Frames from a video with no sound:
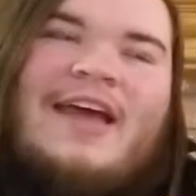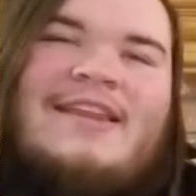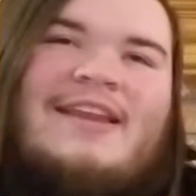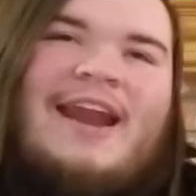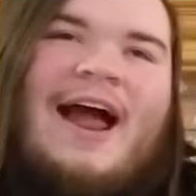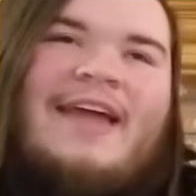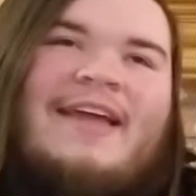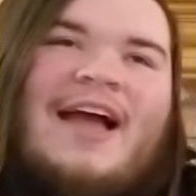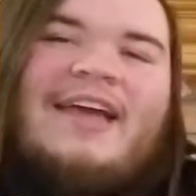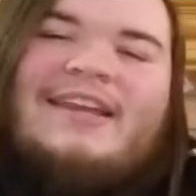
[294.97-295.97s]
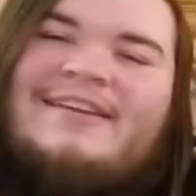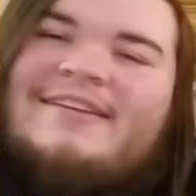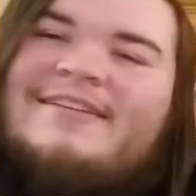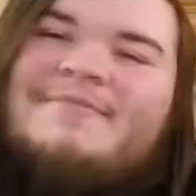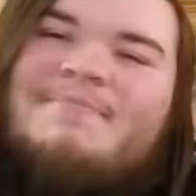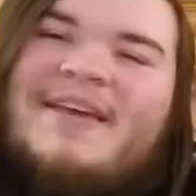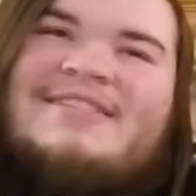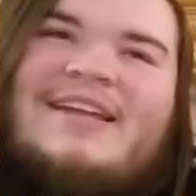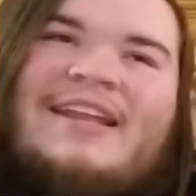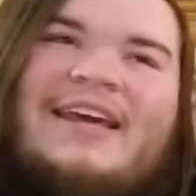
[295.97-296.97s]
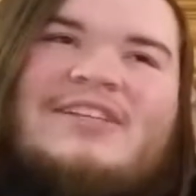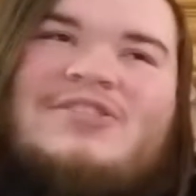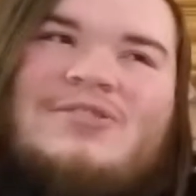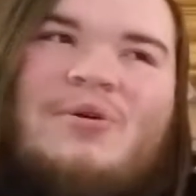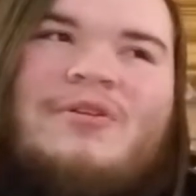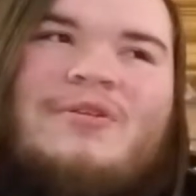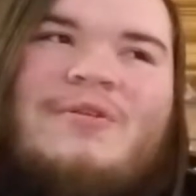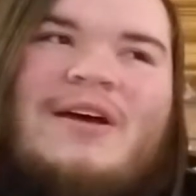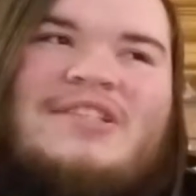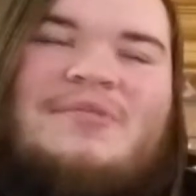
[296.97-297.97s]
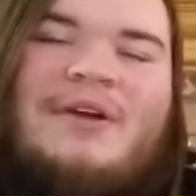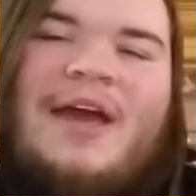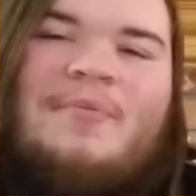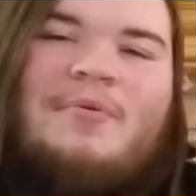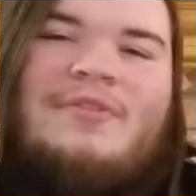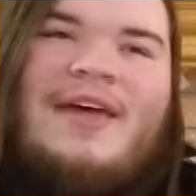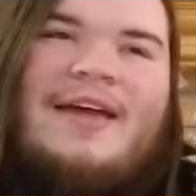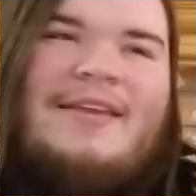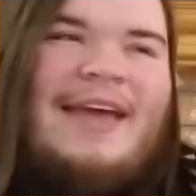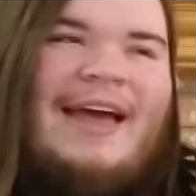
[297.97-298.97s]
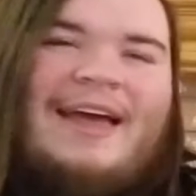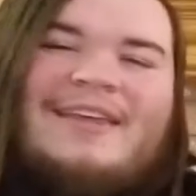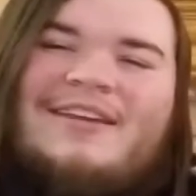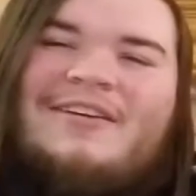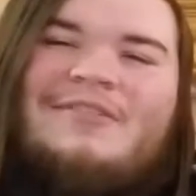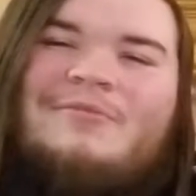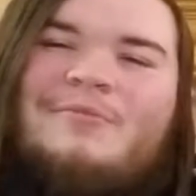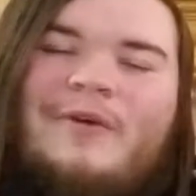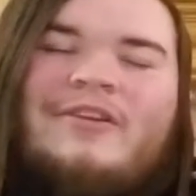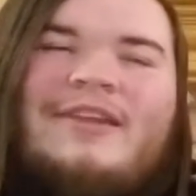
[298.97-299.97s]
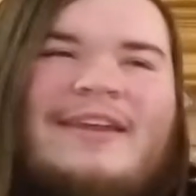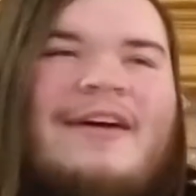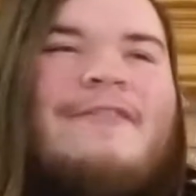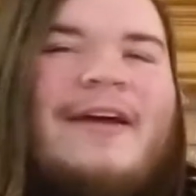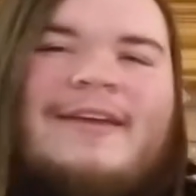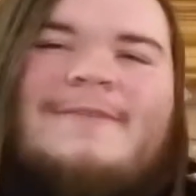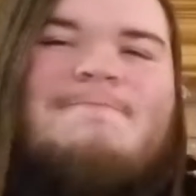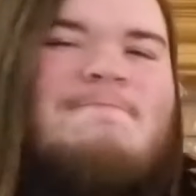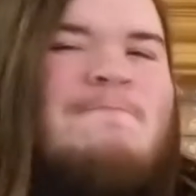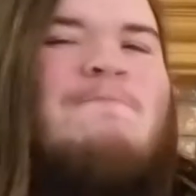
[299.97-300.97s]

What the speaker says: And I can, based on like Sword Quest and what happened with that, yeah, weirdly enough, I can,